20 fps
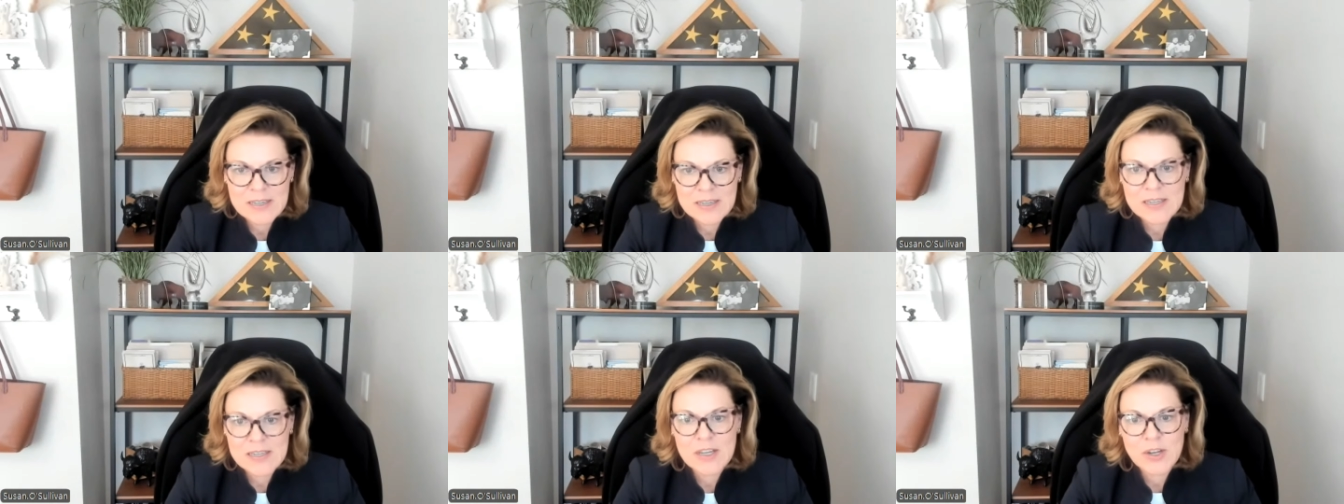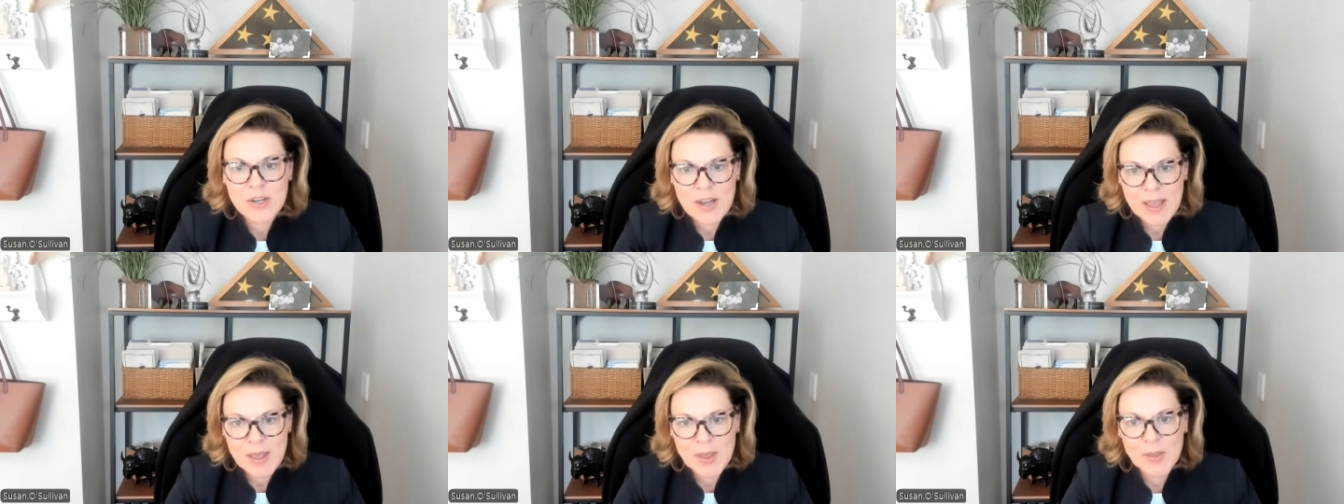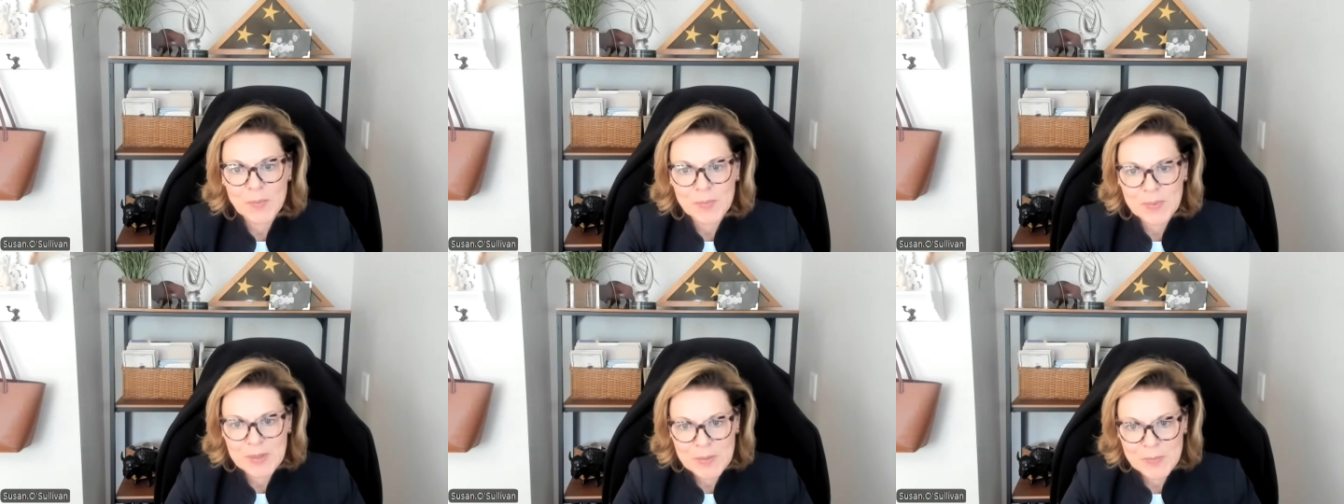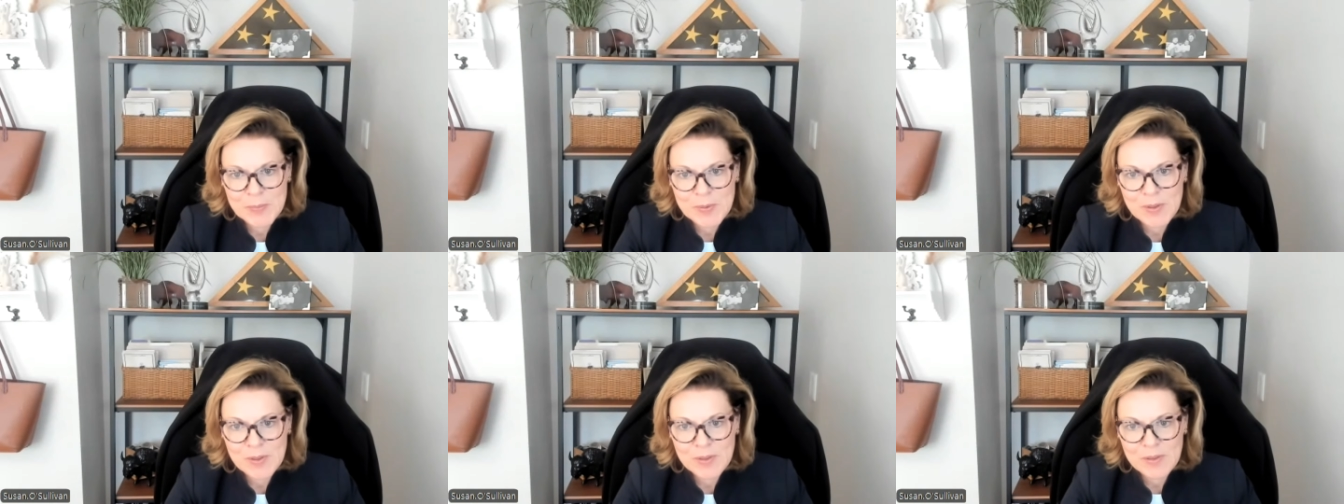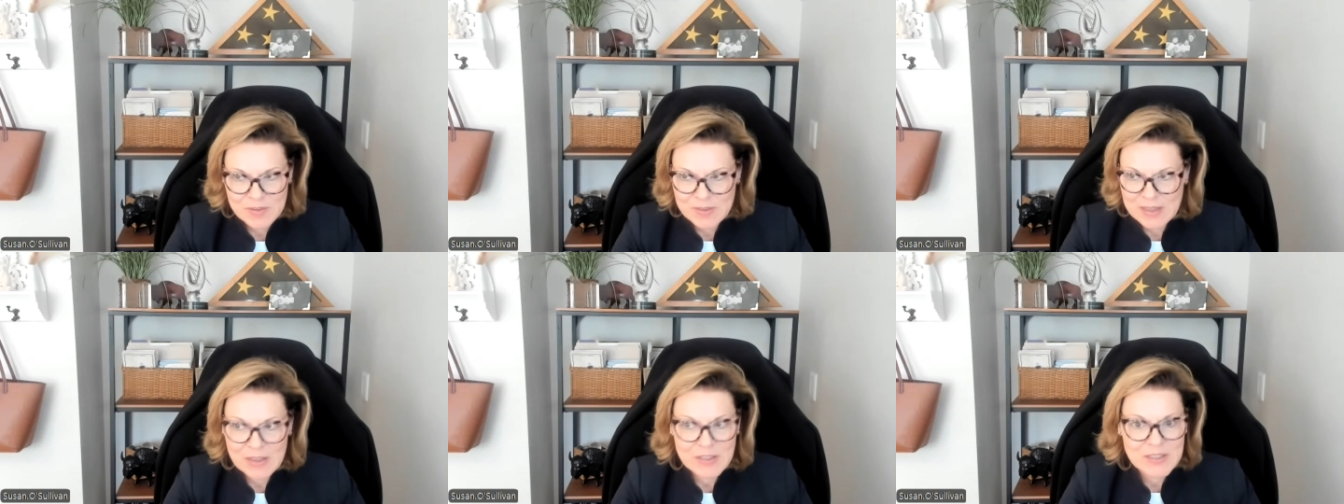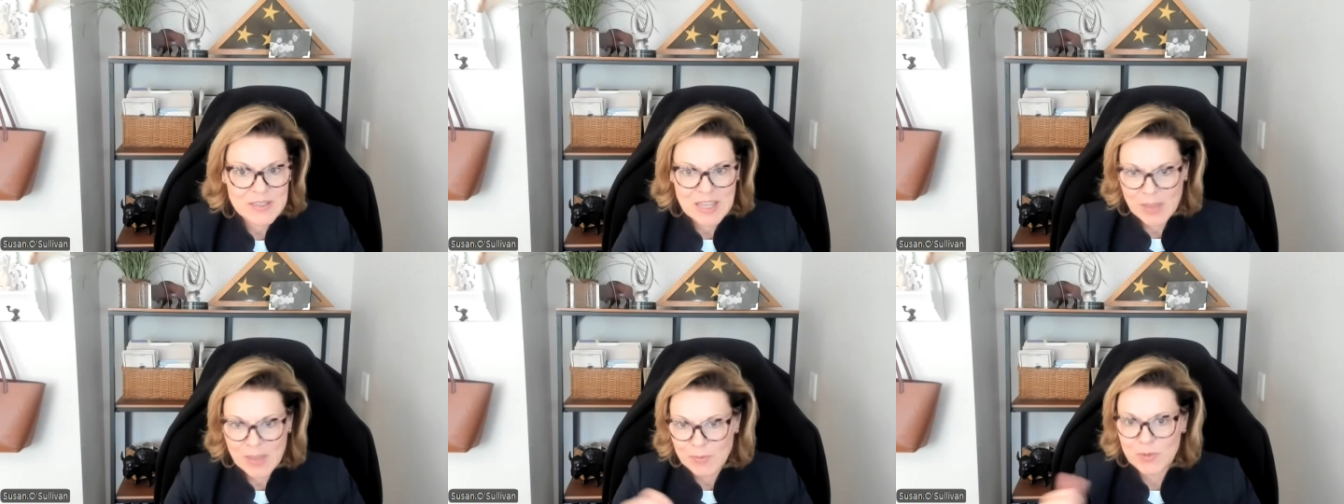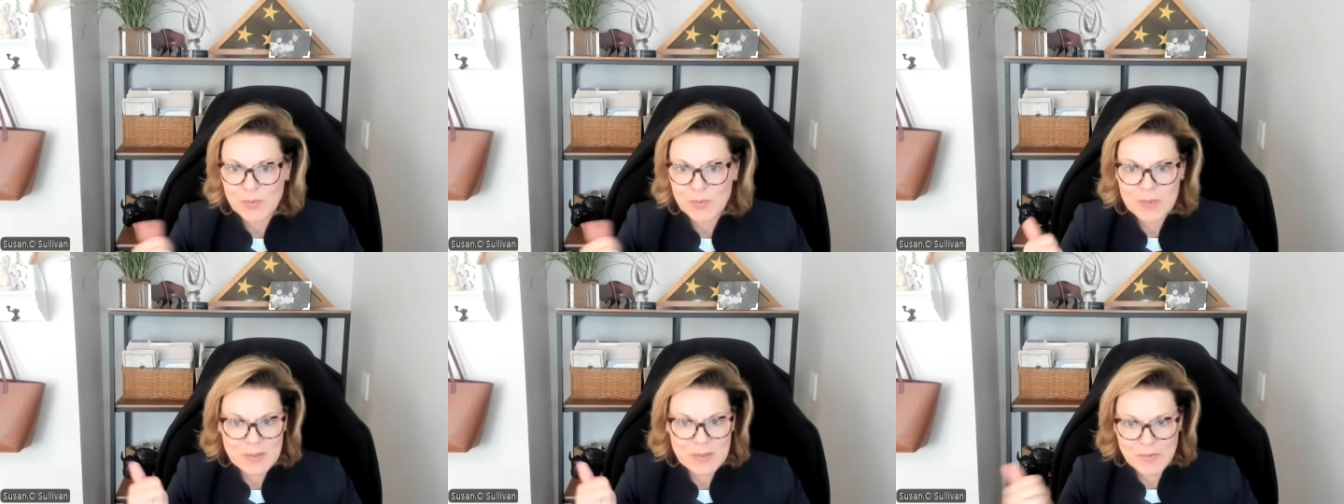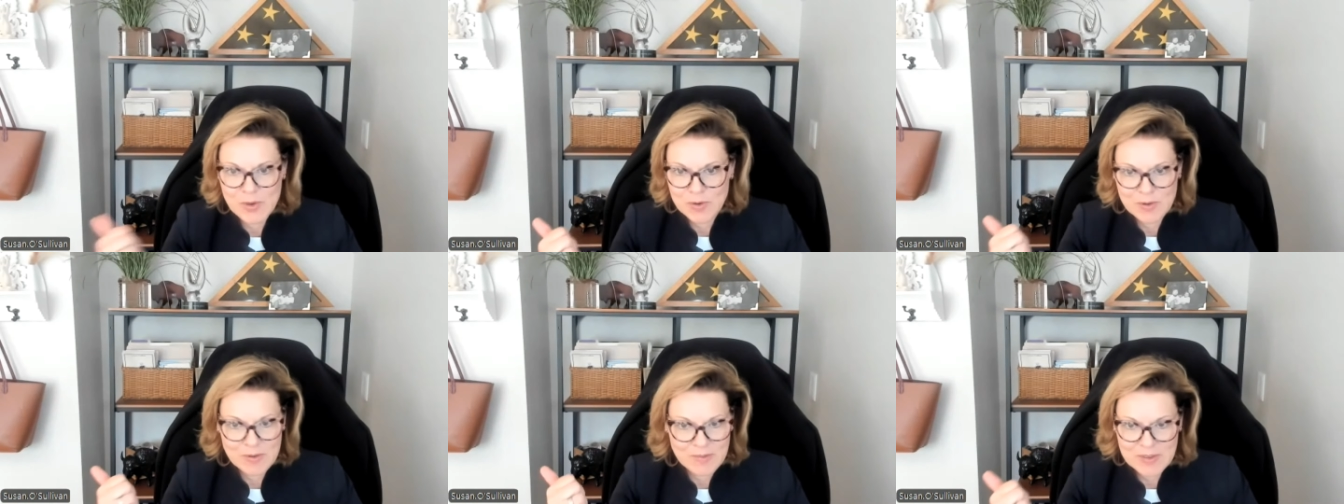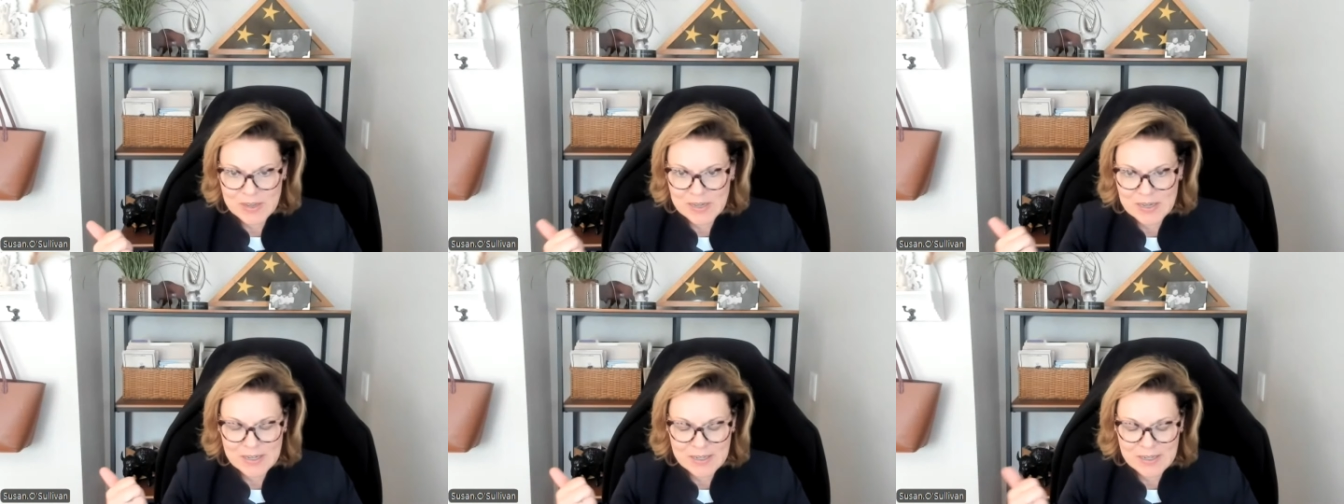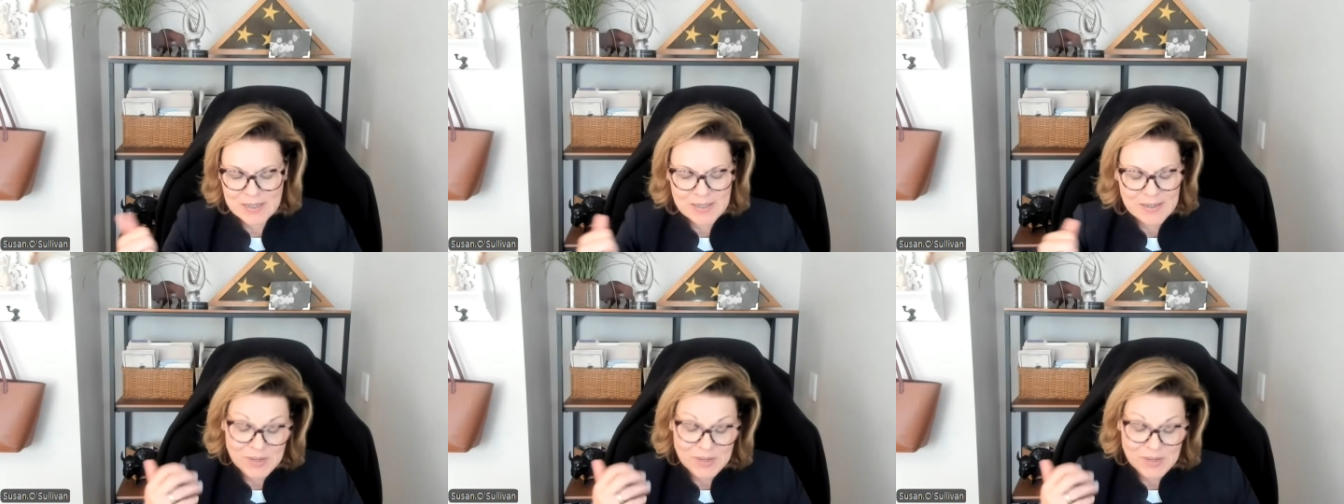continue to help people, that keeps me motivated.